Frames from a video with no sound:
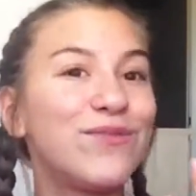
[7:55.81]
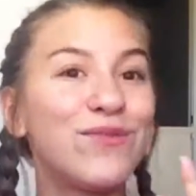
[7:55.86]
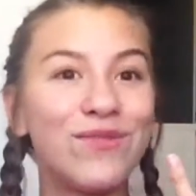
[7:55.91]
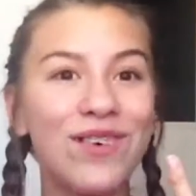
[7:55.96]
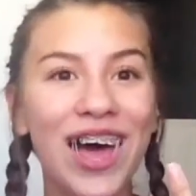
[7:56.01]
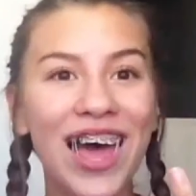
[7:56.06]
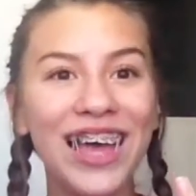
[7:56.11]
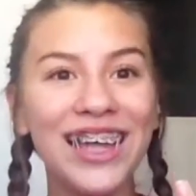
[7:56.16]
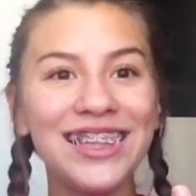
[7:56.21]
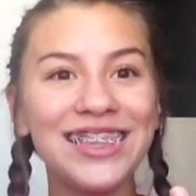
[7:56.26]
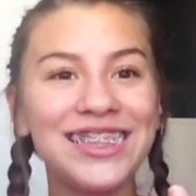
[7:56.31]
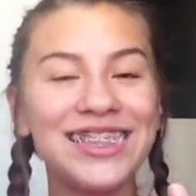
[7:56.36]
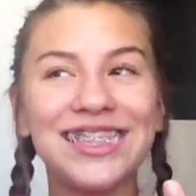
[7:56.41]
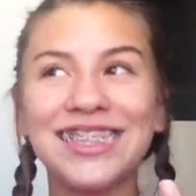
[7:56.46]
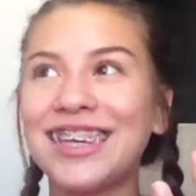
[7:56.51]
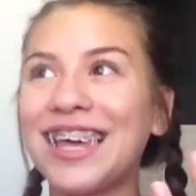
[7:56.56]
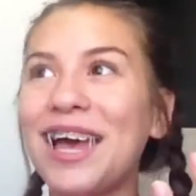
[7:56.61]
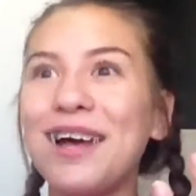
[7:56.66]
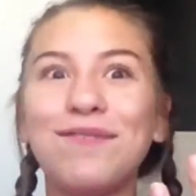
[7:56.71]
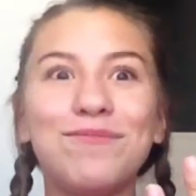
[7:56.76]
what?
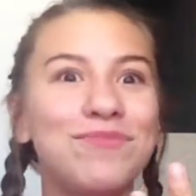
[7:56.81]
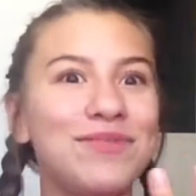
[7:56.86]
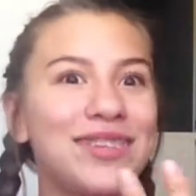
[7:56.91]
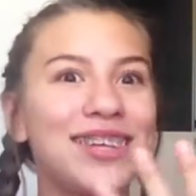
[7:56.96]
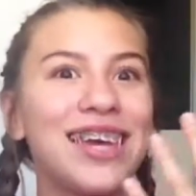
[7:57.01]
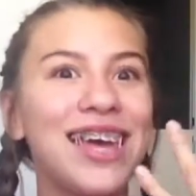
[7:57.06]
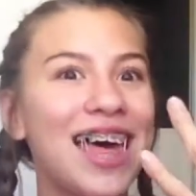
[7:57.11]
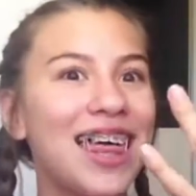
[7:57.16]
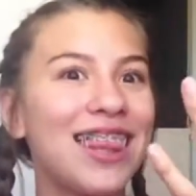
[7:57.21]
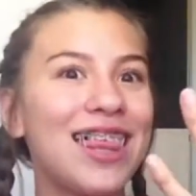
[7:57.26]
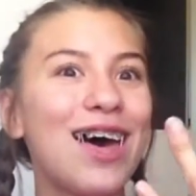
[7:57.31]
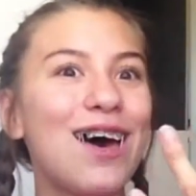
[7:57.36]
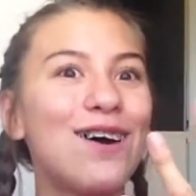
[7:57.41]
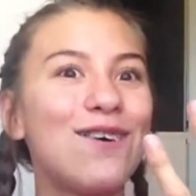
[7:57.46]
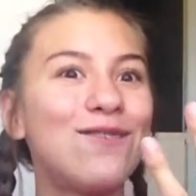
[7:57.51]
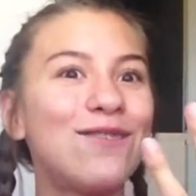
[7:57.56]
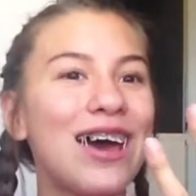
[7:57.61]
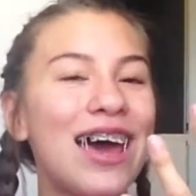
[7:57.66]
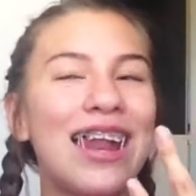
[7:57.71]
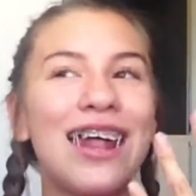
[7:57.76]

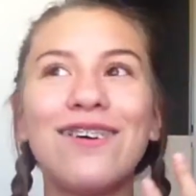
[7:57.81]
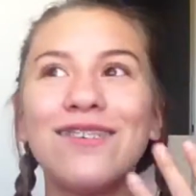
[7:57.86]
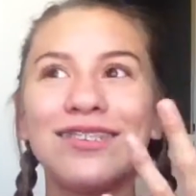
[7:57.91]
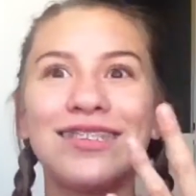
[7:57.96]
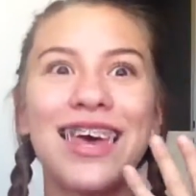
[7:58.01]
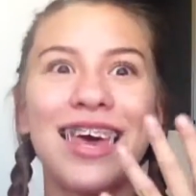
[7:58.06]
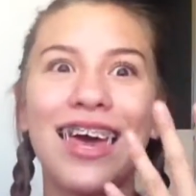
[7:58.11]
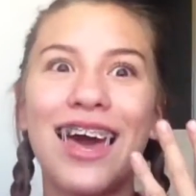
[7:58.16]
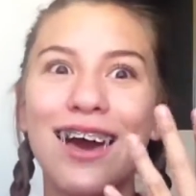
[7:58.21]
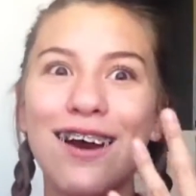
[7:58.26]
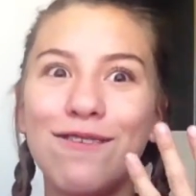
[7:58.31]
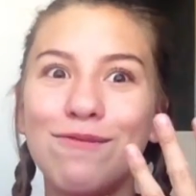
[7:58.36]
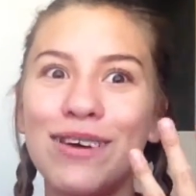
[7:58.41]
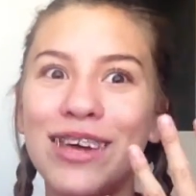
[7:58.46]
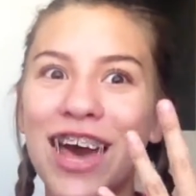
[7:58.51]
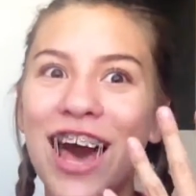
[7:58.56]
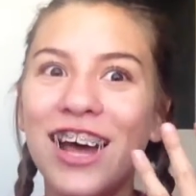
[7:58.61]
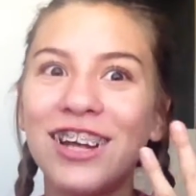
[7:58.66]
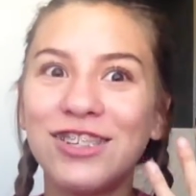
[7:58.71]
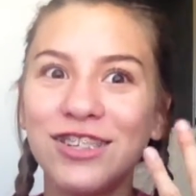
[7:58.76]
Hello? And I was like, oh my
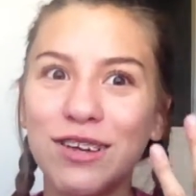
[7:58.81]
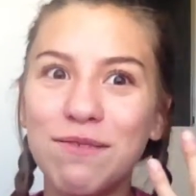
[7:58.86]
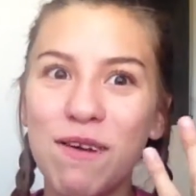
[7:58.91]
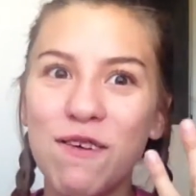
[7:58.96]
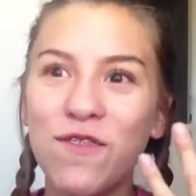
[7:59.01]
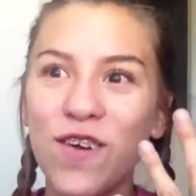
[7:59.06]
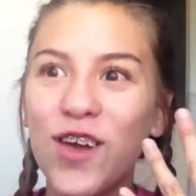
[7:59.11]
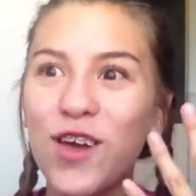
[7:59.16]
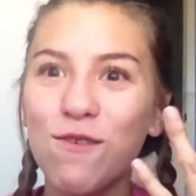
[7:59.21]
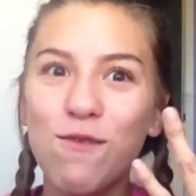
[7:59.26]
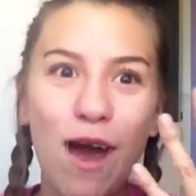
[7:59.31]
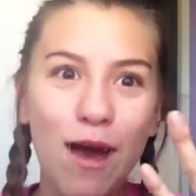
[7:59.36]
gosh, look at my finger.